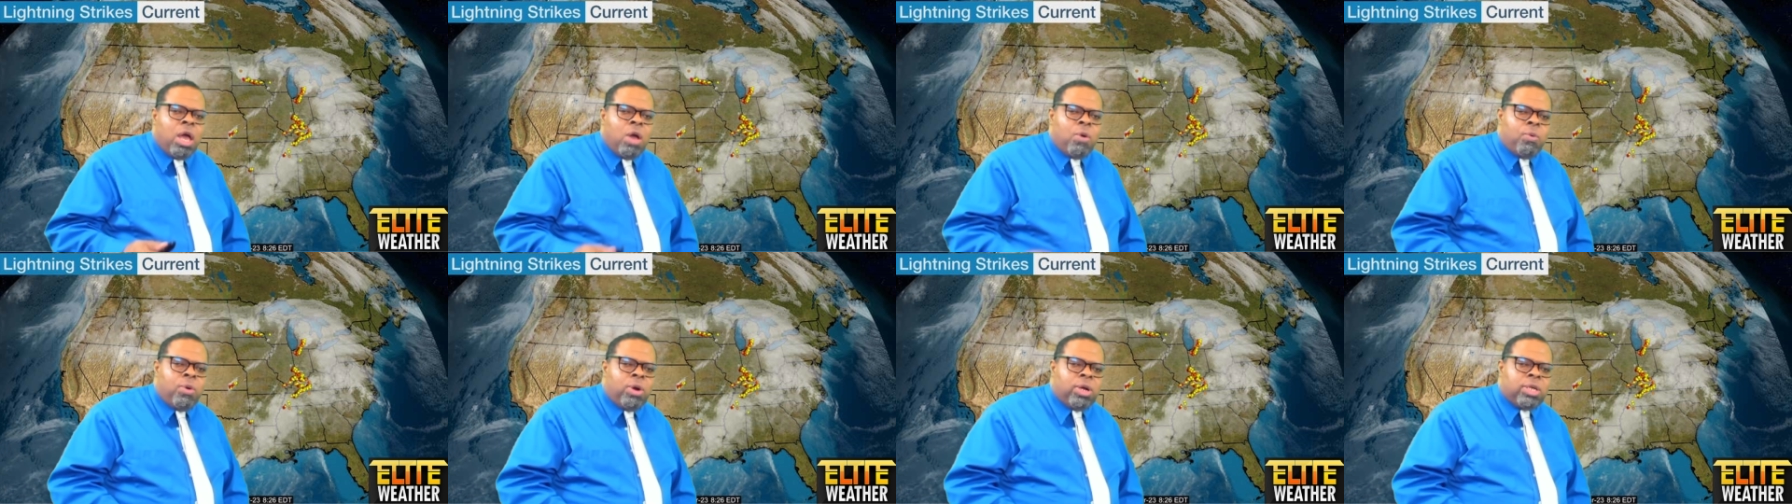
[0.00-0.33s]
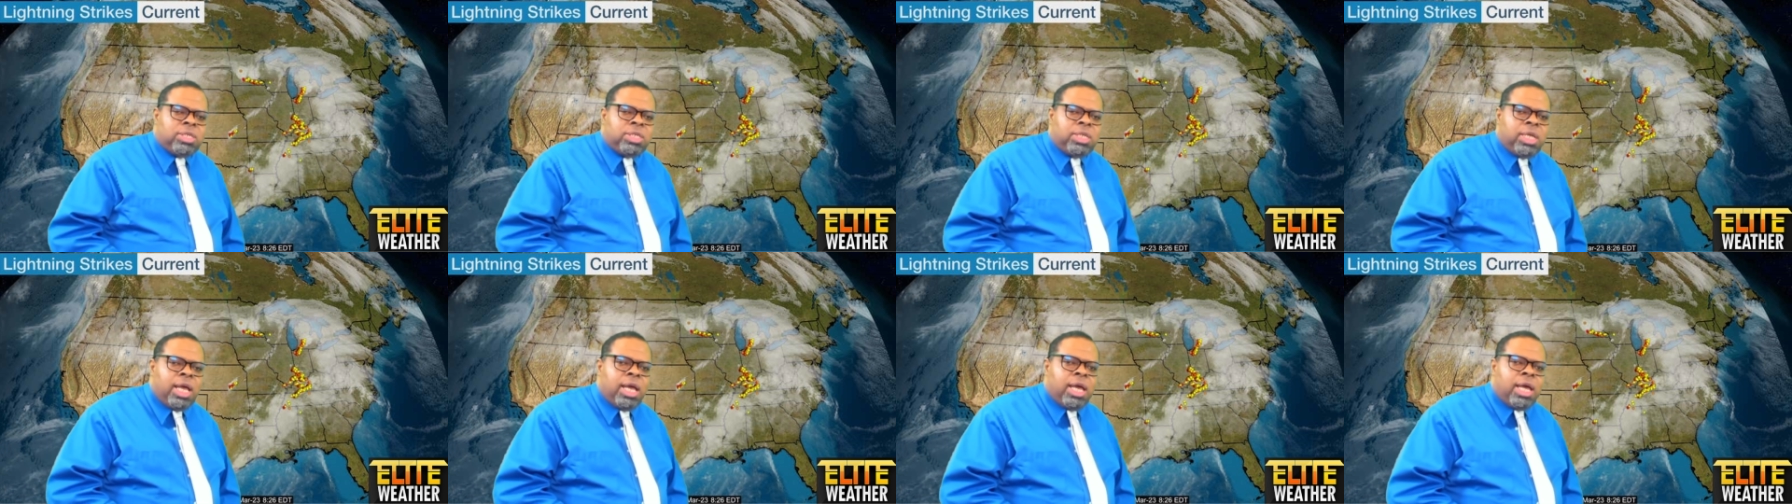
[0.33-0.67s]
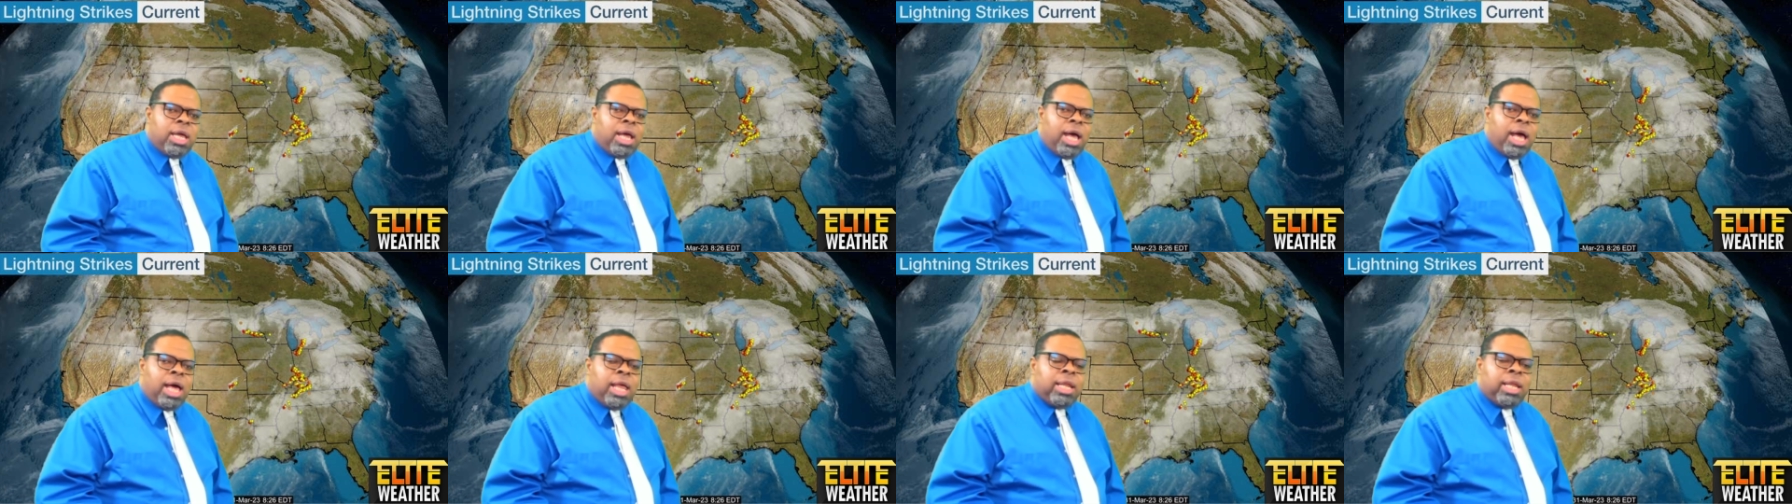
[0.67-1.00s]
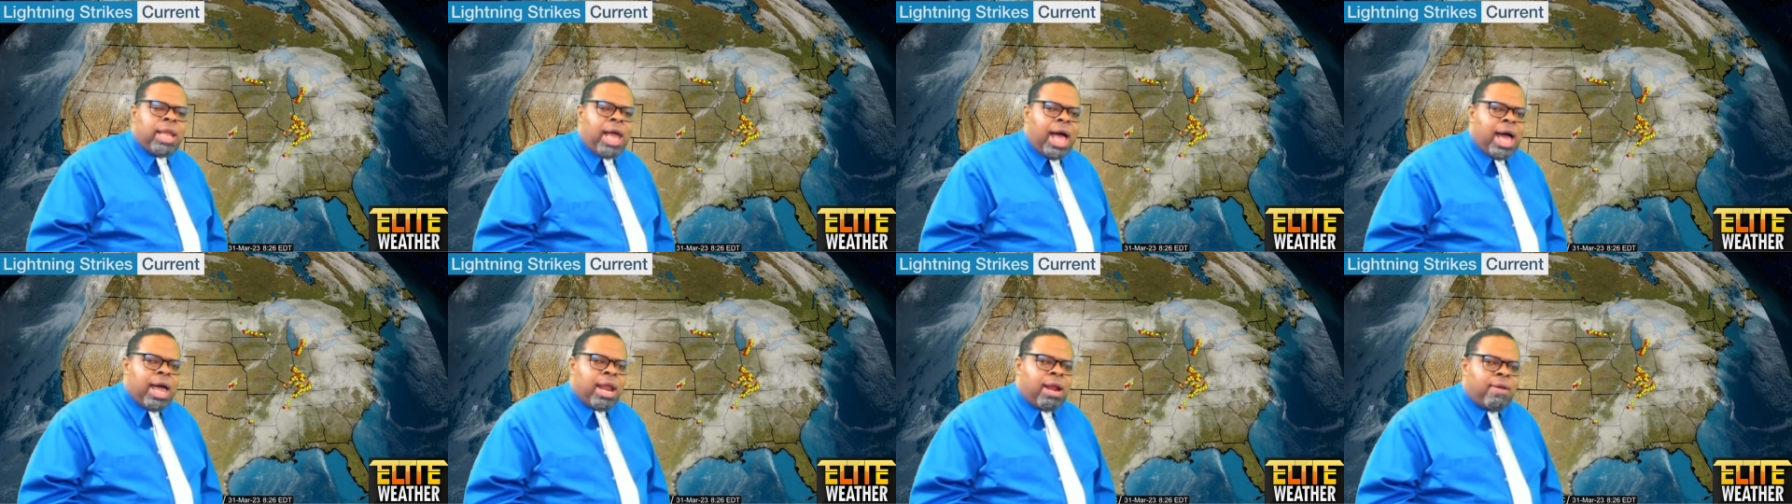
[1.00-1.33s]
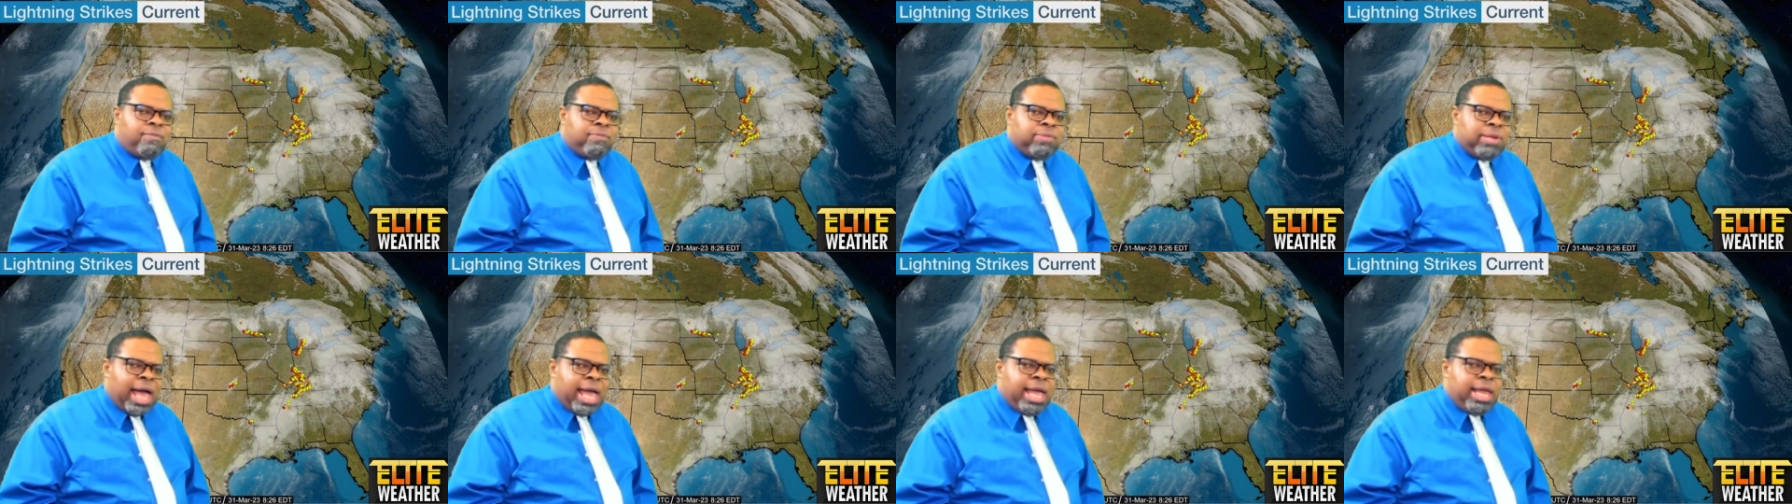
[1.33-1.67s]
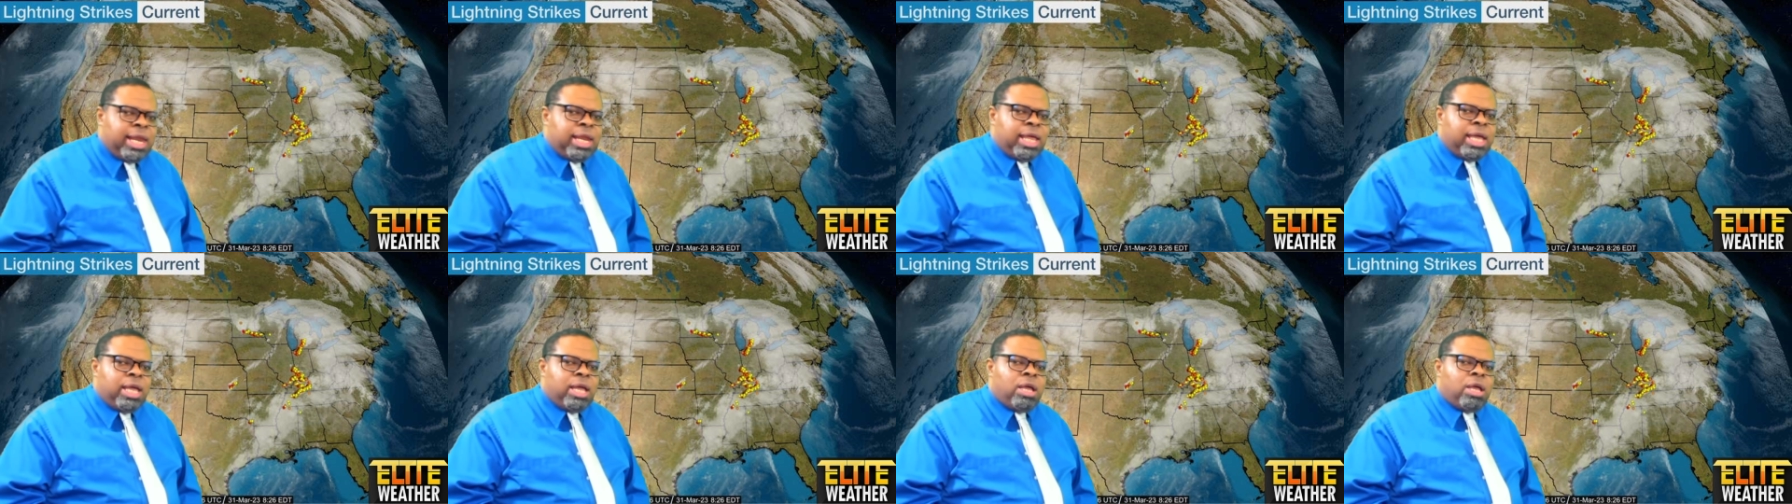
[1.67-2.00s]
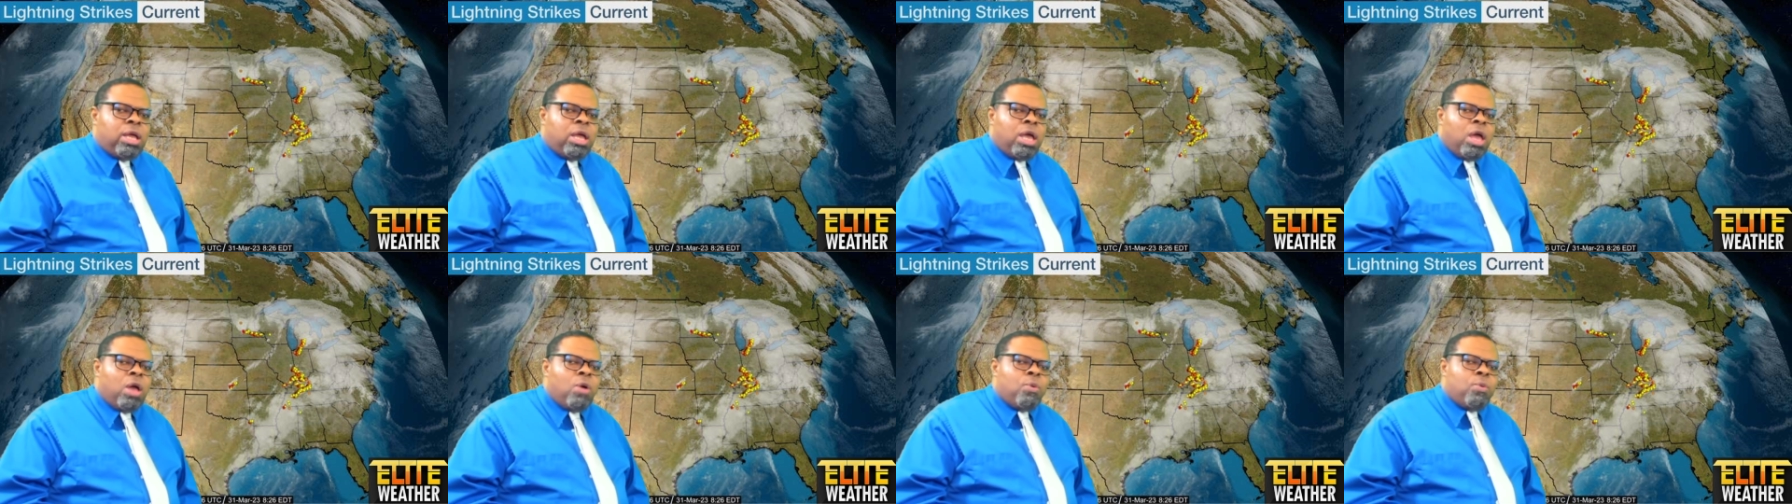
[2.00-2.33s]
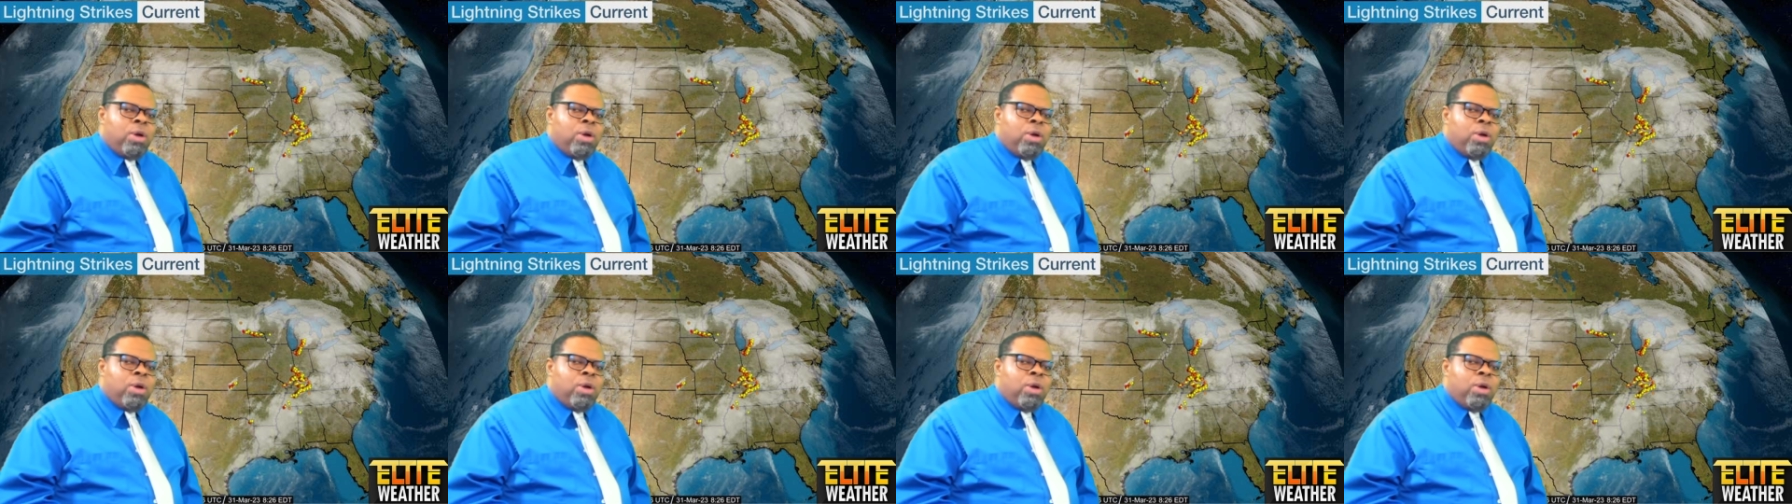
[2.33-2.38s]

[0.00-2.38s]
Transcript: We're seeing a lot of lightning.